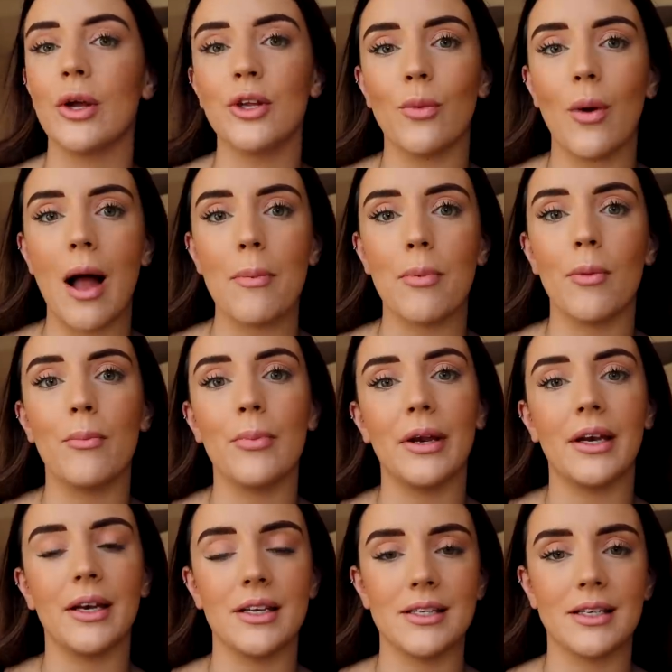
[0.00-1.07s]
when you are
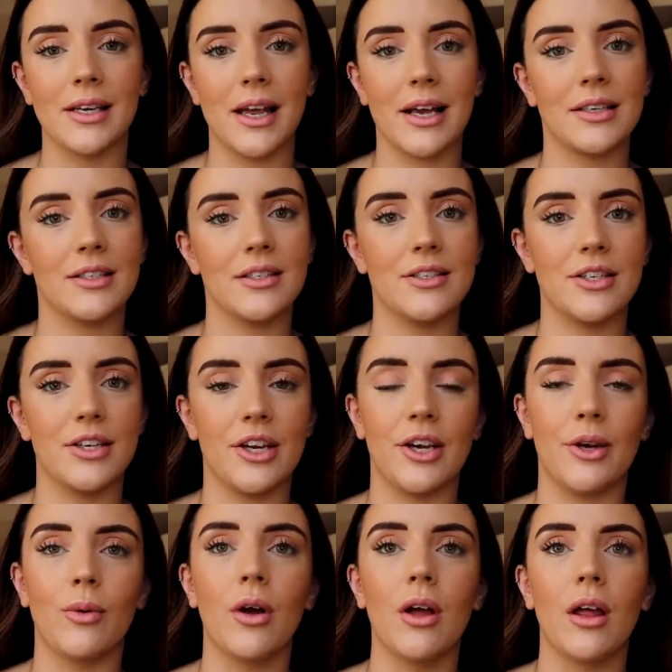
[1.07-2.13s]
pumping and it's connected to
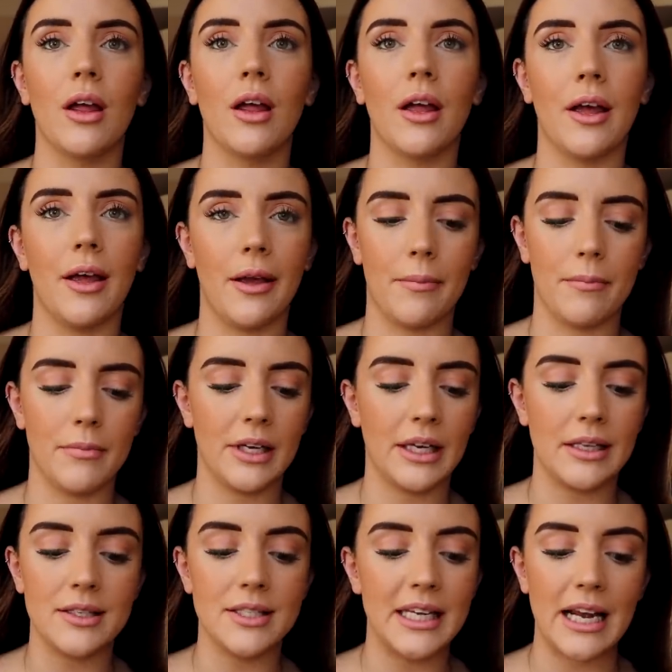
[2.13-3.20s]
you, um, you
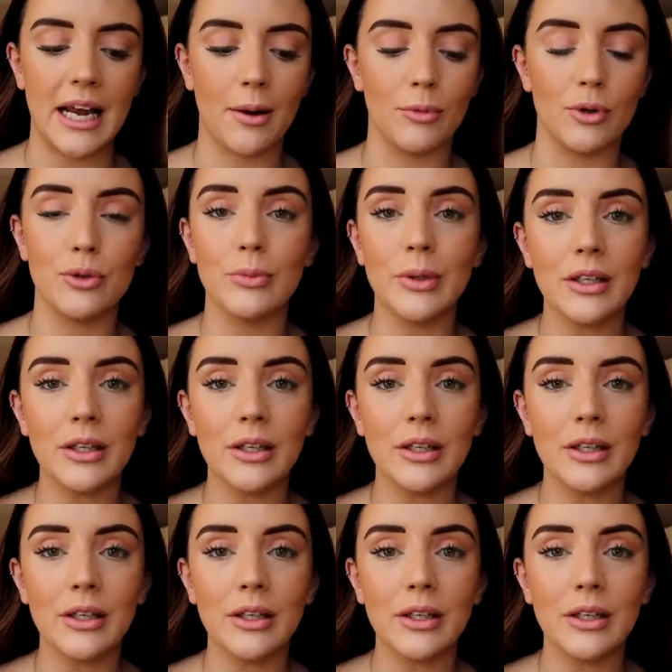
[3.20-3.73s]
can see how much